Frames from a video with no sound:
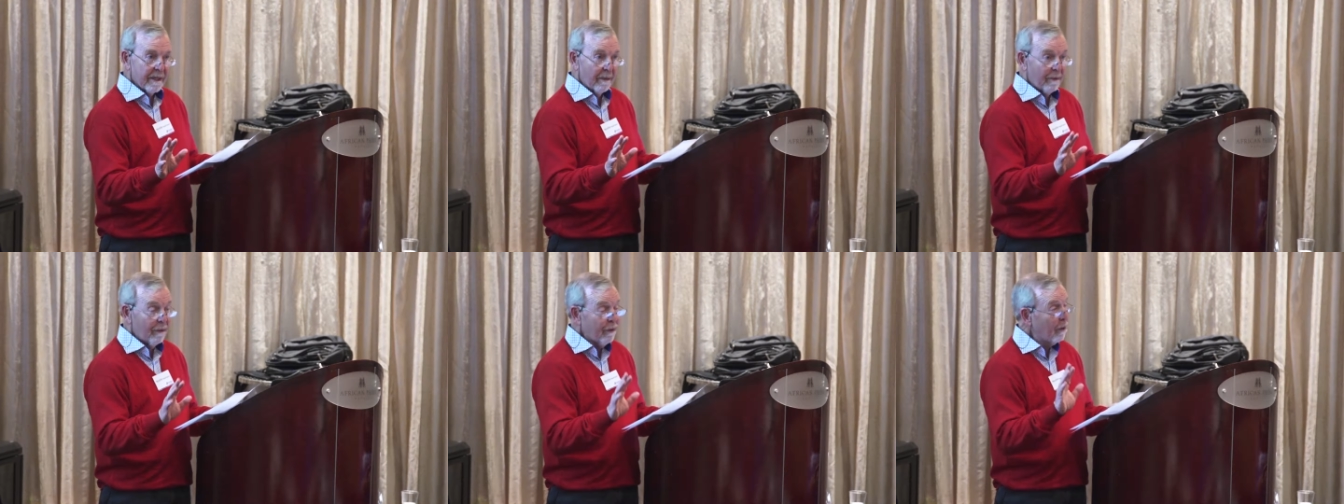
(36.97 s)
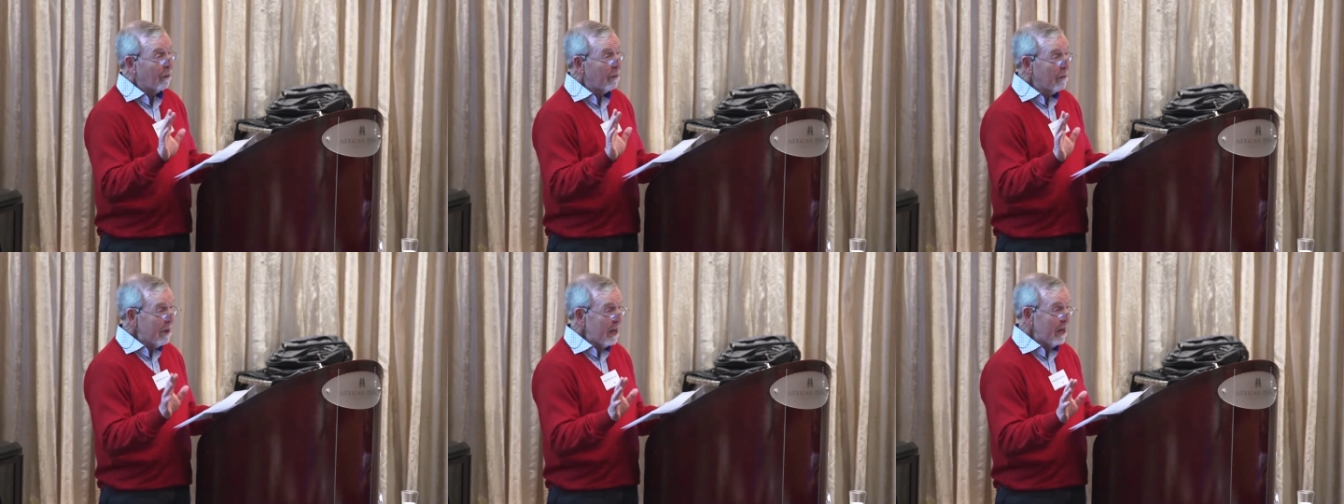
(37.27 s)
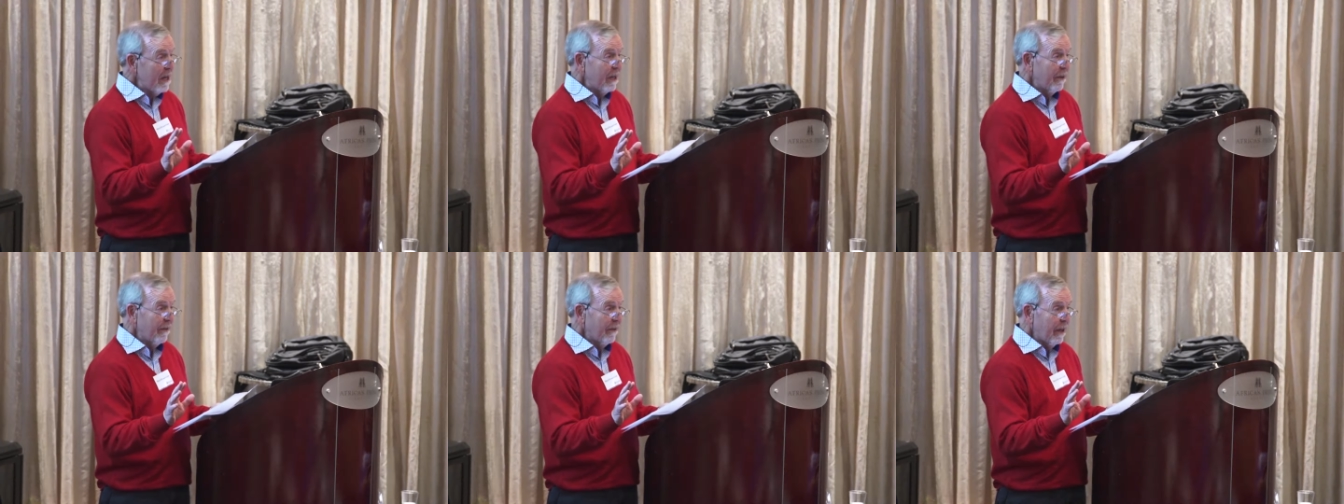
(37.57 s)
and for
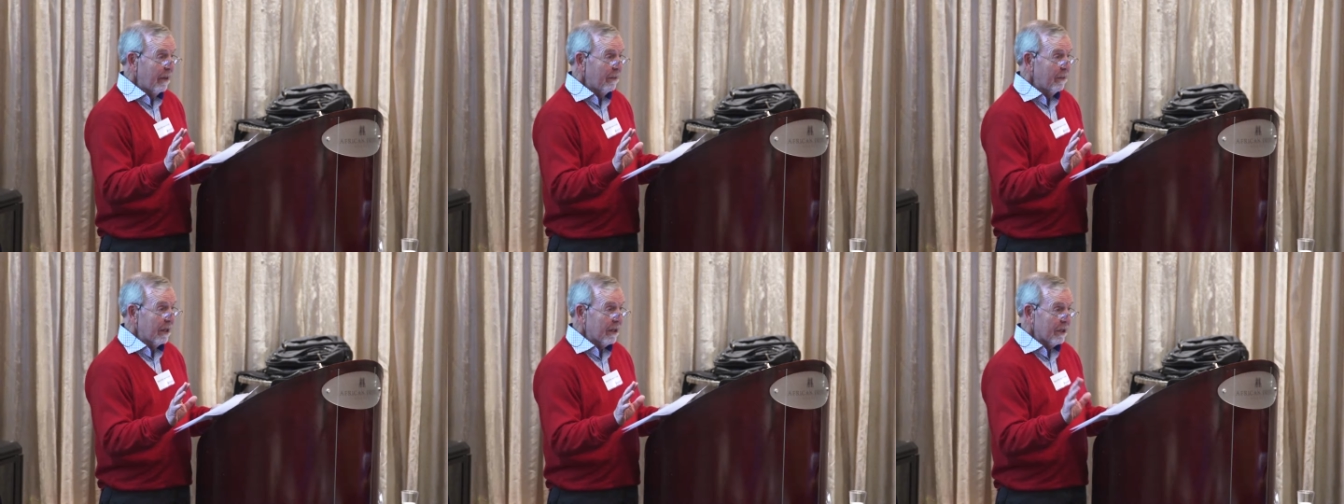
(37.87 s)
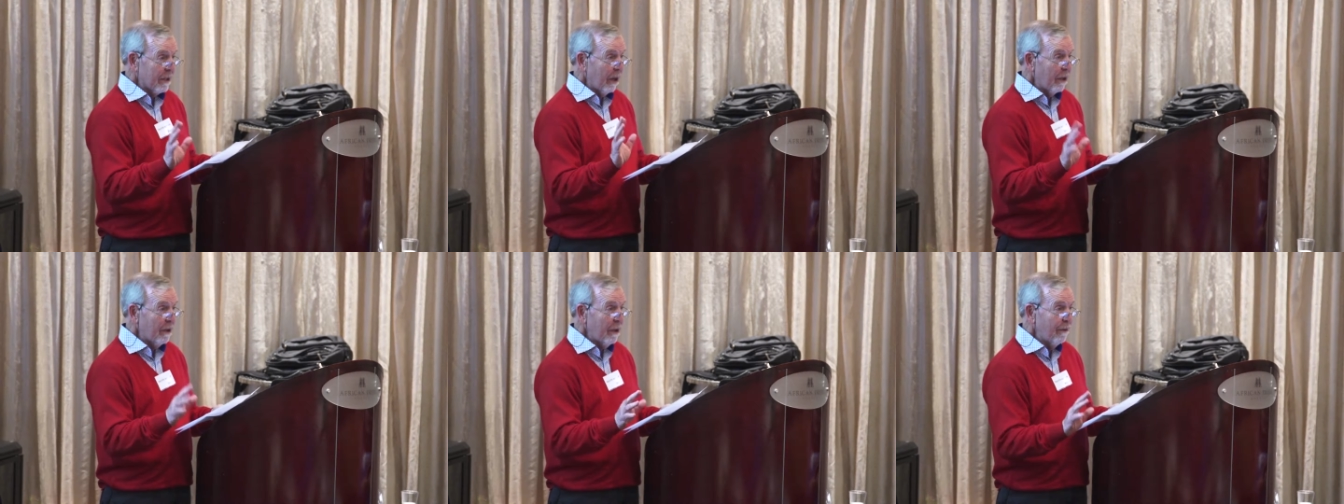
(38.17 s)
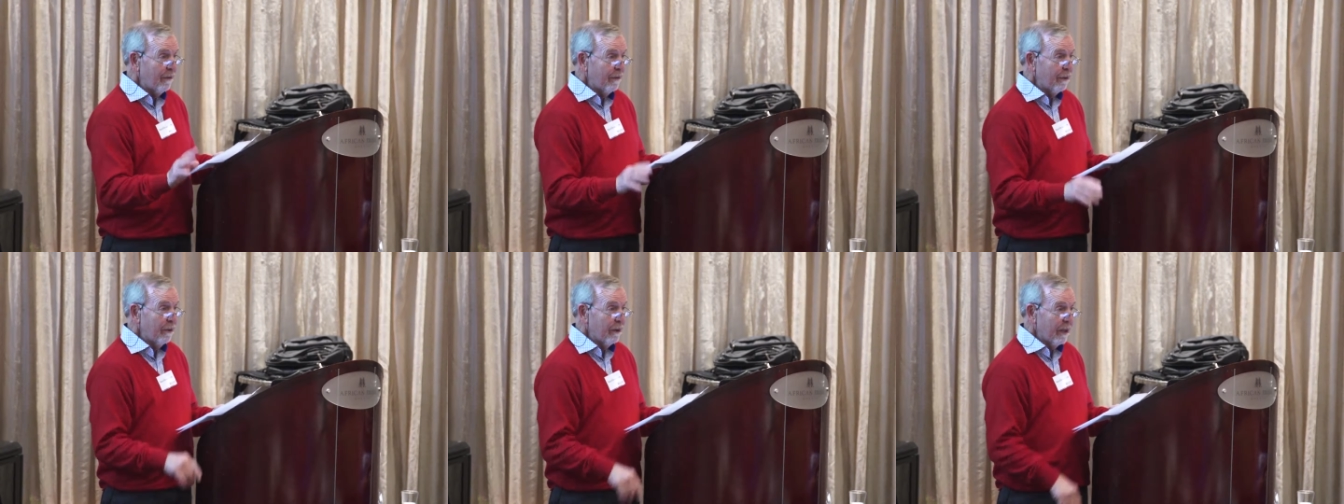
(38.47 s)
many of them, it's the only
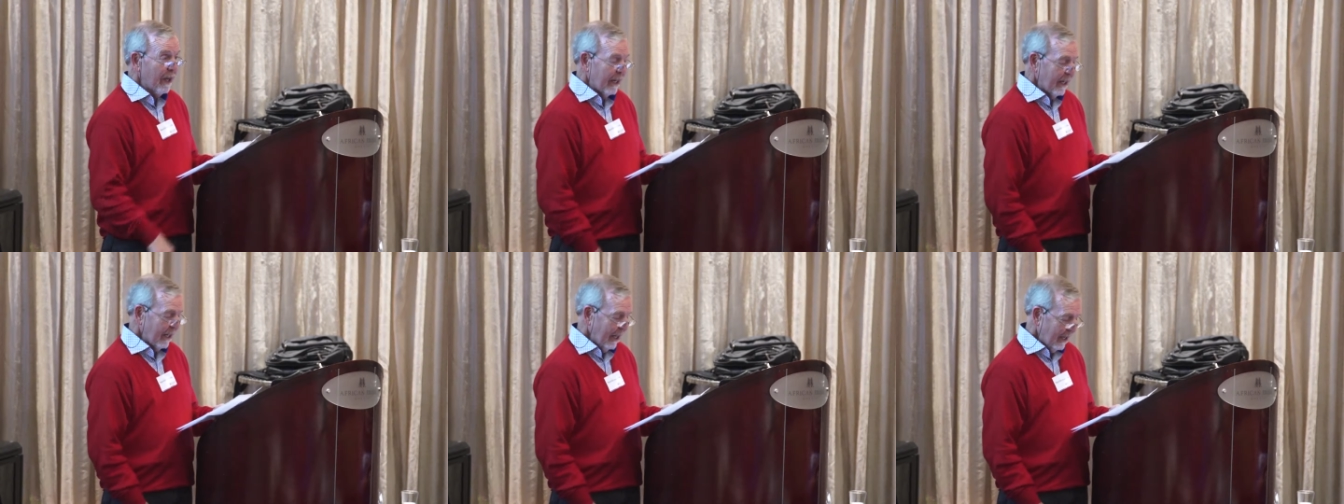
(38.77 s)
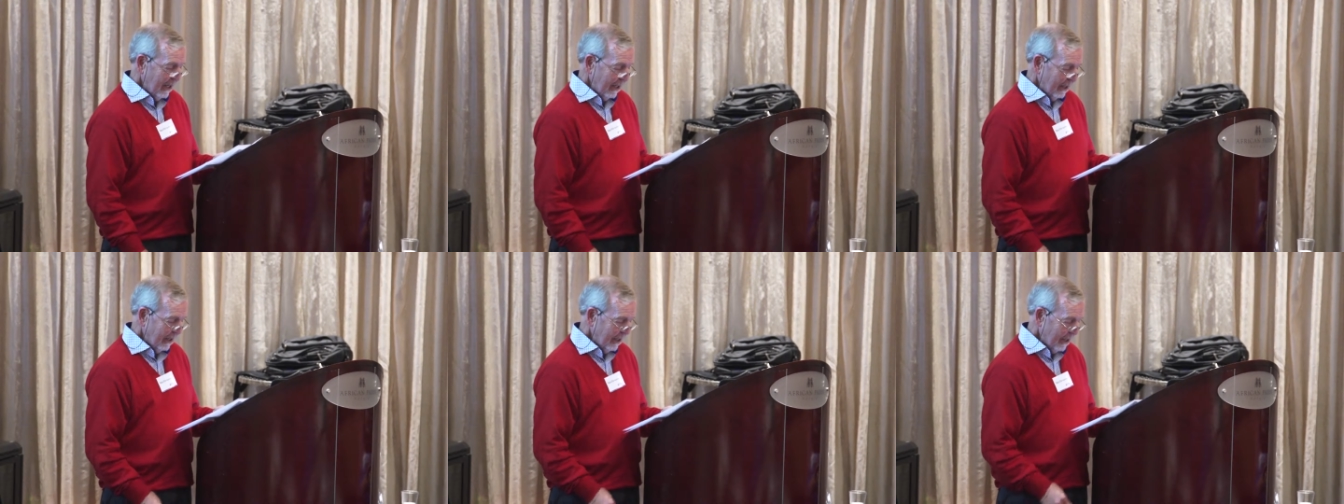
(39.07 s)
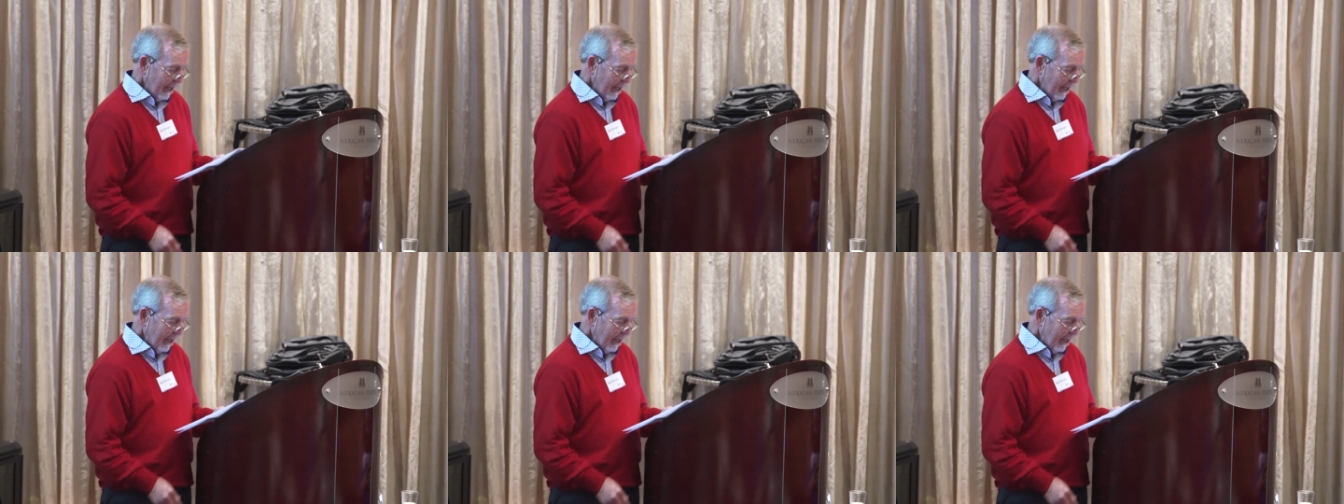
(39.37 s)
food they get in the